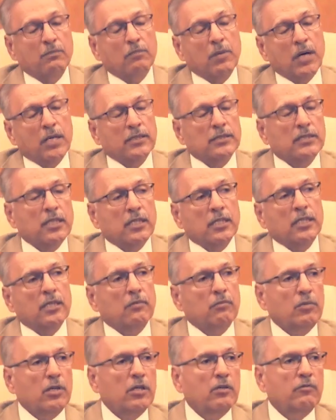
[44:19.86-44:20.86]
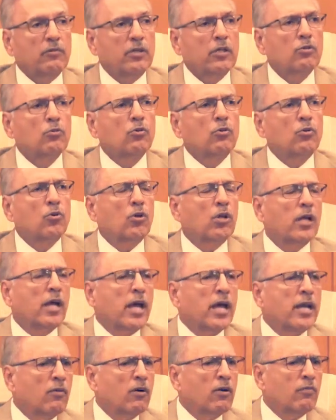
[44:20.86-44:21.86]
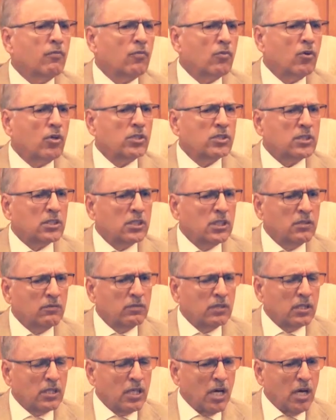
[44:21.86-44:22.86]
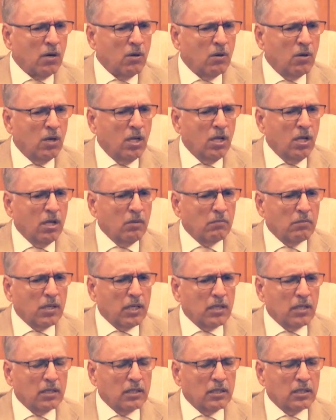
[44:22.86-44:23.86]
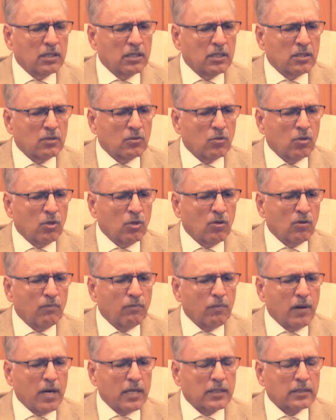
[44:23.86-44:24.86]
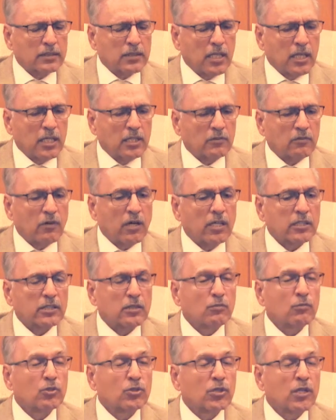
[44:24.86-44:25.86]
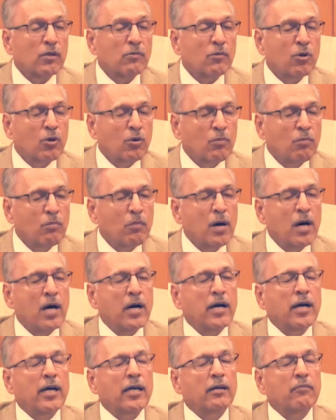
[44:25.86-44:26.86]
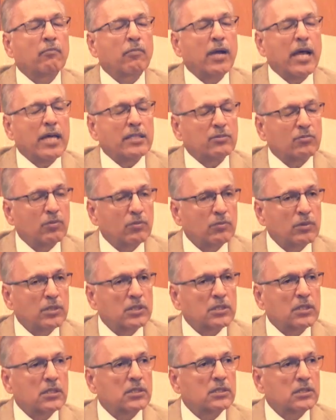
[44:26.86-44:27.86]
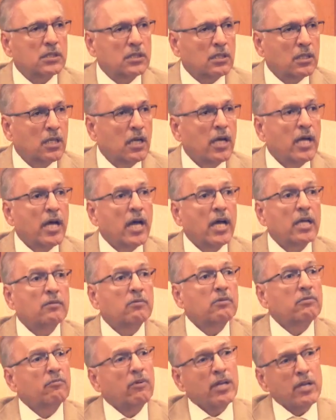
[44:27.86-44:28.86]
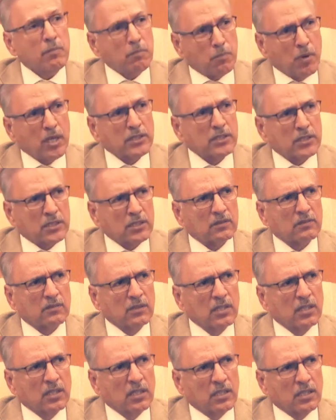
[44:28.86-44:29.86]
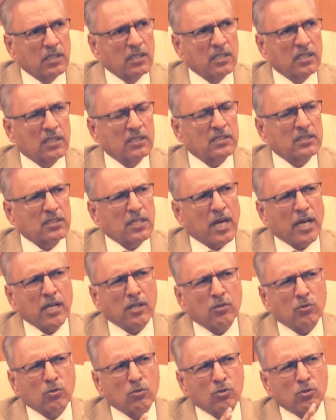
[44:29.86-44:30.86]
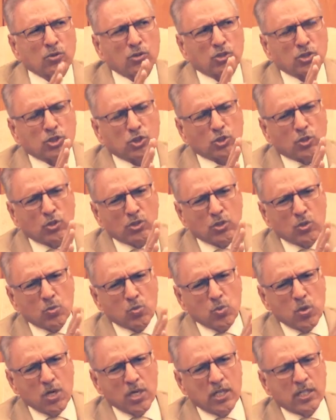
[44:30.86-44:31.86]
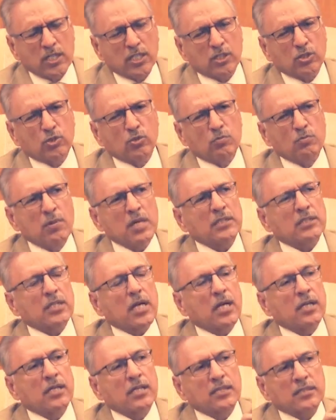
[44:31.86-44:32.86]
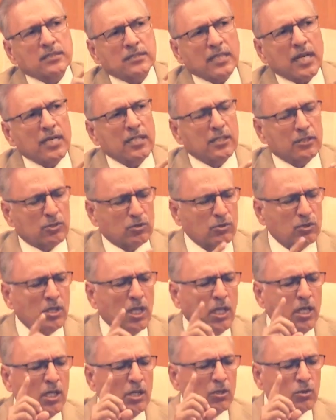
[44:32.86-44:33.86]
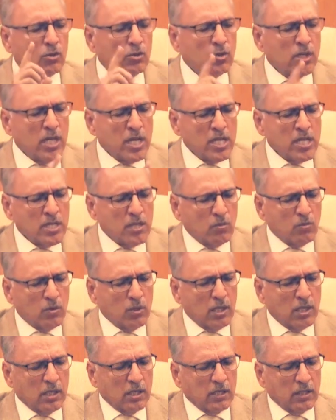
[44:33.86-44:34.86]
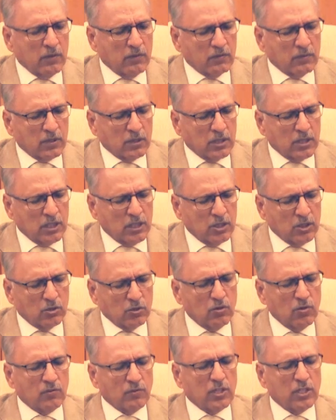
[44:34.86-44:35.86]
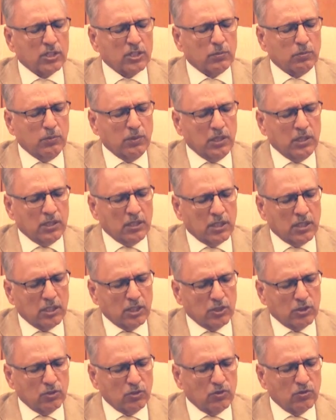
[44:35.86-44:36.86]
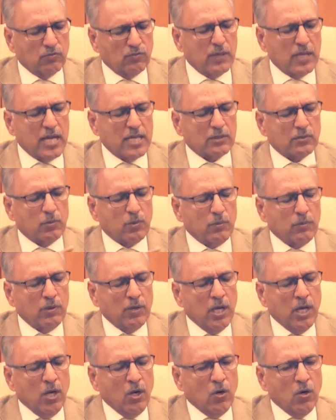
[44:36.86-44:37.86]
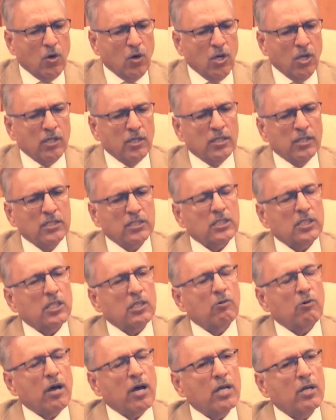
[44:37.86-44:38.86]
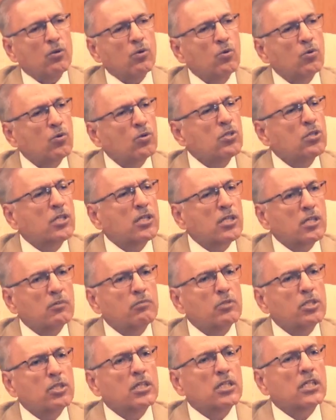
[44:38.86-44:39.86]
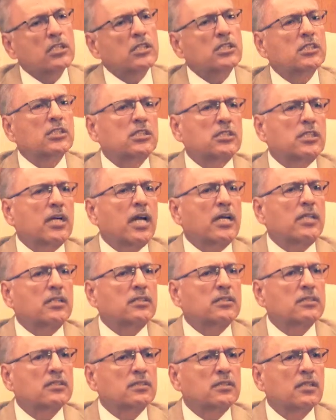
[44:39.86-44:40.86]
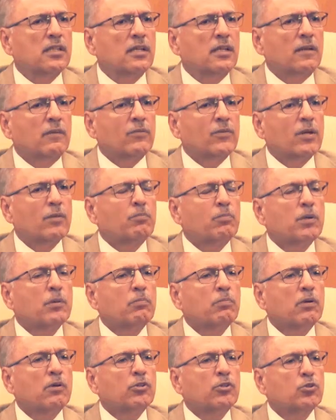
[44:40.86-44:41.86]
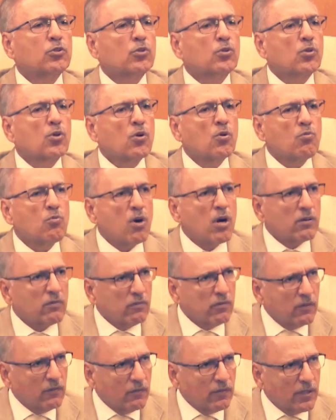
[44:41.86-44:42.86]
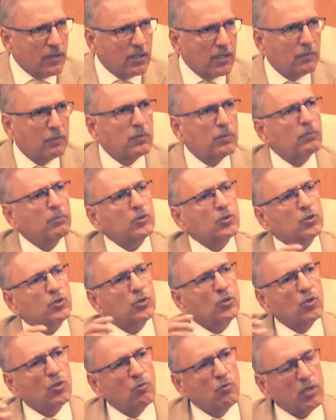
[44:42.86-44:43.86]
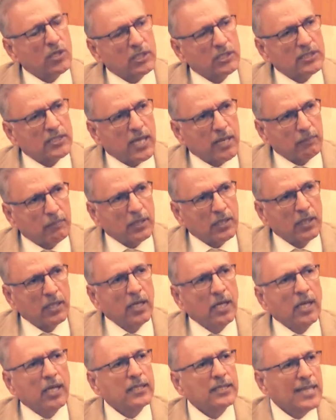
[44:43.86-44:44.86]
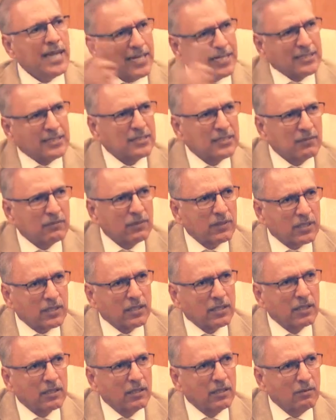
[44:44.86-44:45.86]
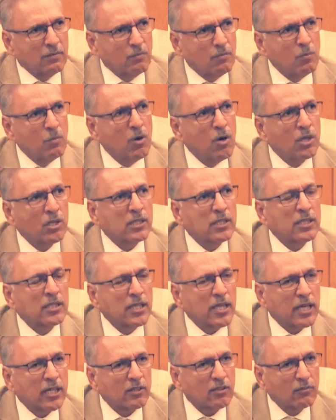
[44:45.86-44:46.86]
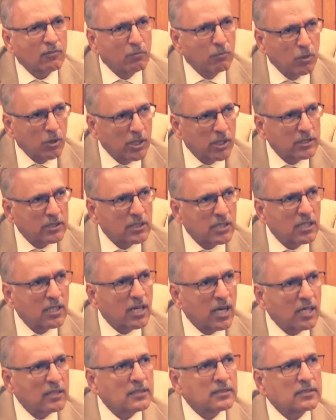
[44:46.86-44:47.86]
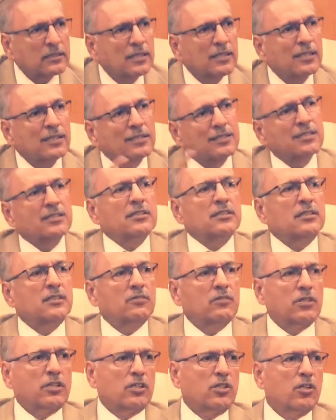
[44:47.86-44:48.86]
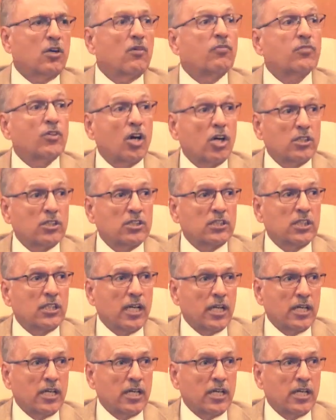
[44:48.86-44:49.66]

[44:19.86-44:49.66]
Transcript: Pakistan can play a very good role. And of course, even now, the role of Pakistan as far as the Muslim Ummah and blasphemy is concerned has been very positive. It has tried to show the world that you must understand issues. Today in the world, if the issue of Kashmir, the issue of blasphemy, all these require good communication strategies. The people should know what we feel. The people should know what is happening. That is the victory. More than that of bullets and guns, this is the victory of thoughts and